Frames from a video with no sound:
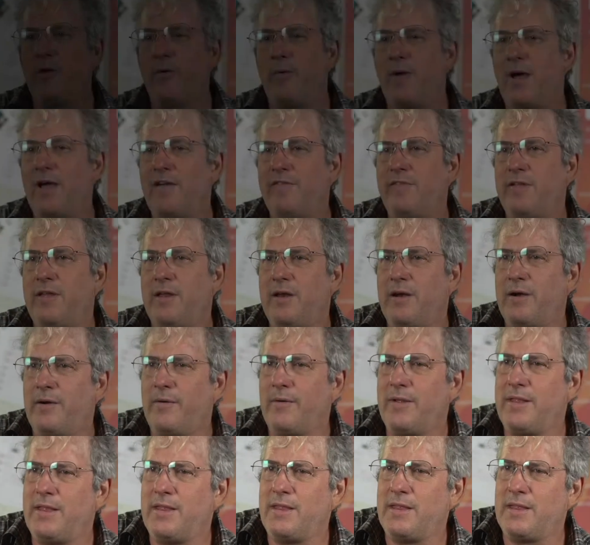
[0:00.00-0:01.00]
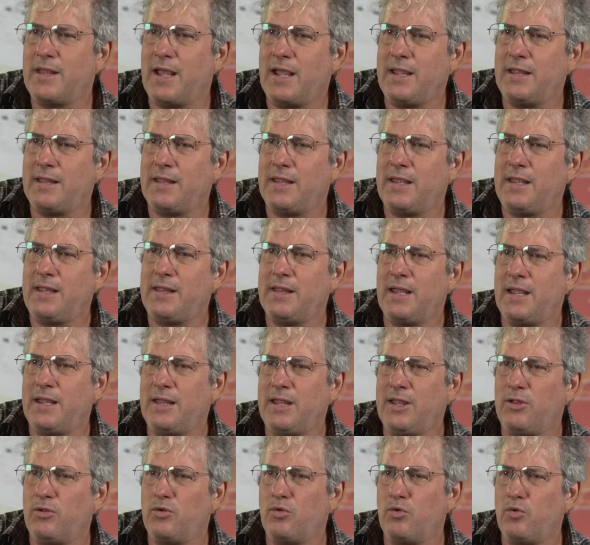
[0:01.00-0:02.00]
I arrived here in
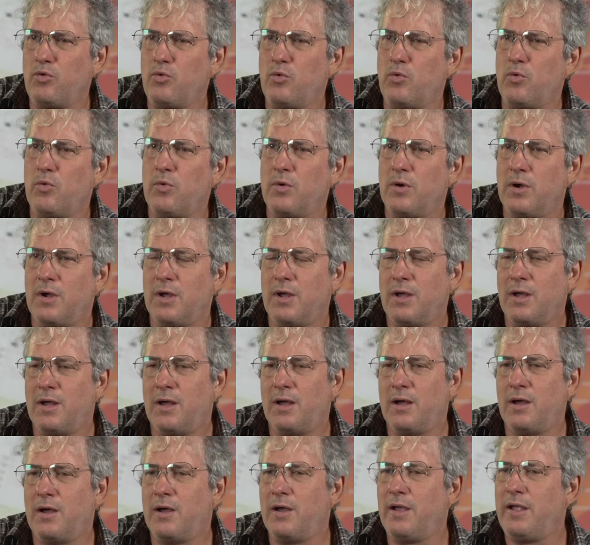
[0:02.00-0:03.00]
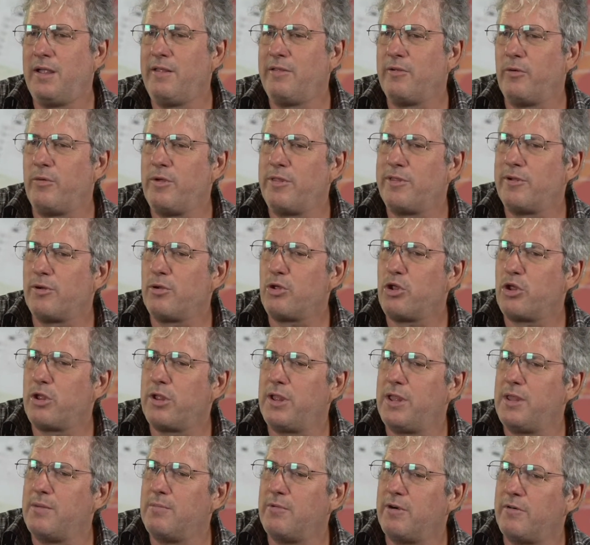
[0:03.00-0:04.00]
1982 uh, in the
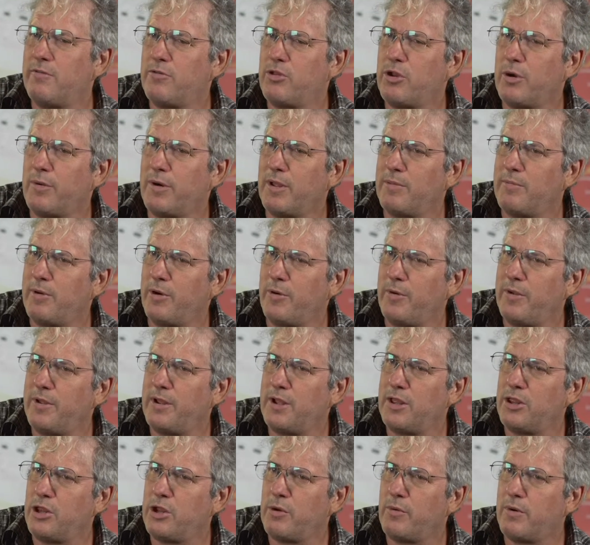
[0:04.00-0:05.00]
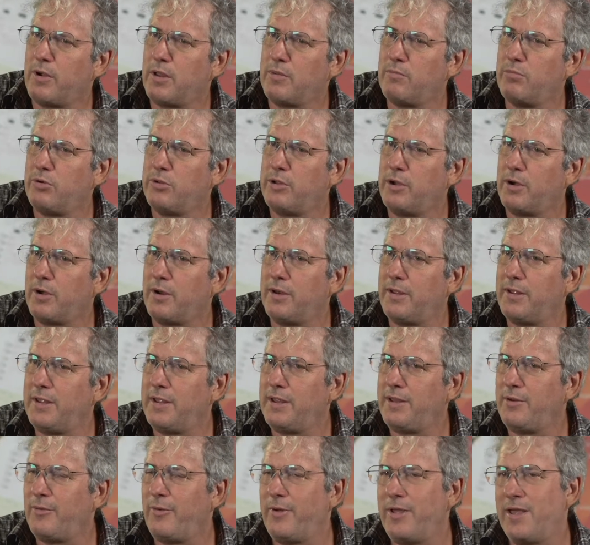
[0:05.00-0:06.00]
research team of Gerard Berry and Gerard Boudol
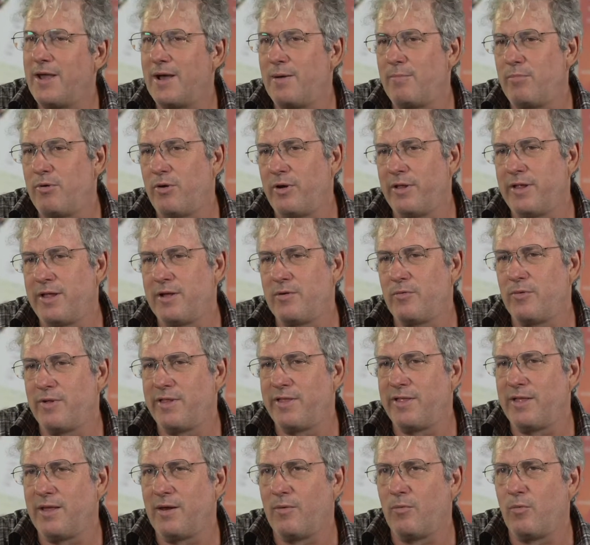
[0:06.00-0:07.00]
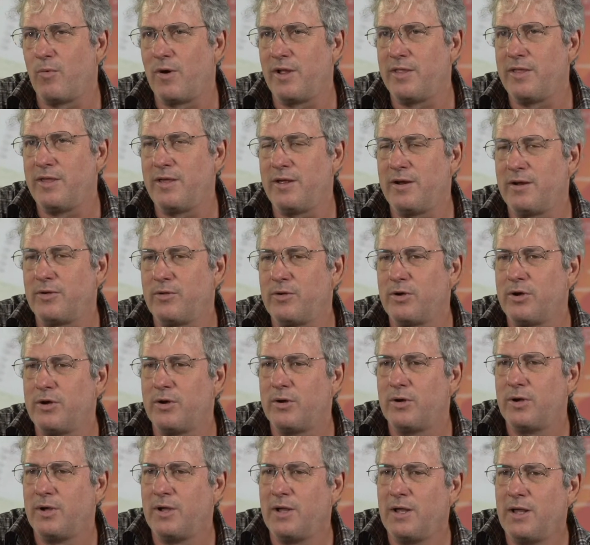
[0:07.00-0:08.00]
INRIA building was still one year to
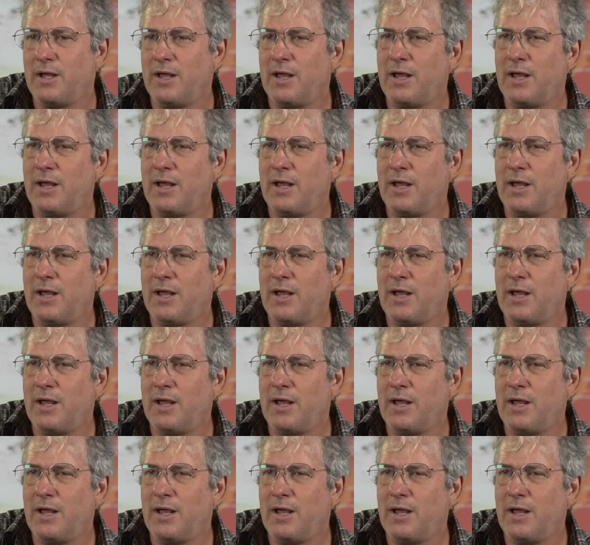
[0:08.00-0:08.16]
go.